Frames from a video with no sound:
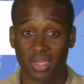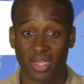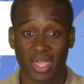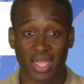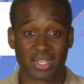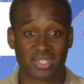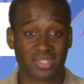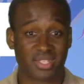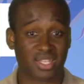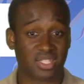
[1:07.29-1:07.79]

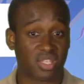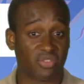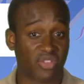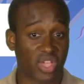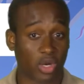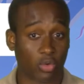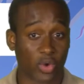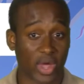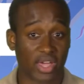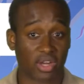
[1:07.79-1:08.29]
and 6 of
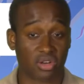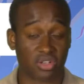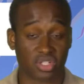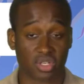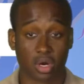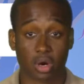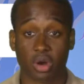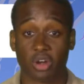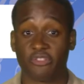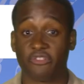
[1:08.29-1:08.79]
8 riders
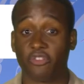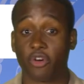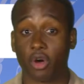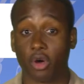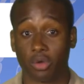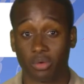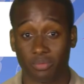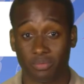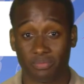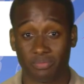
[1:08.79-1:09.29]
are at
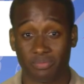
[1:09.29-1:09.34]
fault.